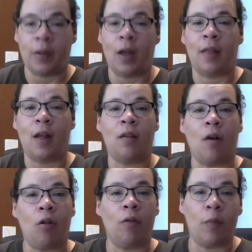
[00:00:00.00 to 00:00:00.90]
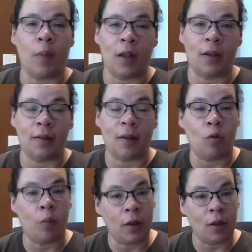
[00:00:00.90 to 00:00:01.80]
And that's all of the politics I
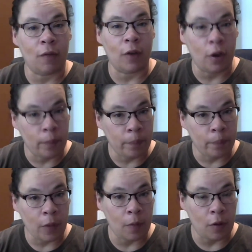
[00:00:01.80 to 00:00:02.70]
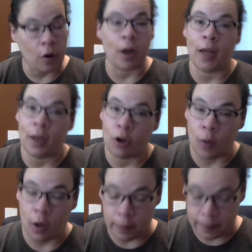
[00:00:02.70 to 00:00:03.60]
will put in this video. I'm sorry, and you're
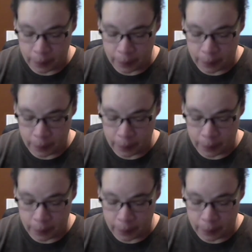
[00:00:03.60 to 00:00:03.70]
welcome.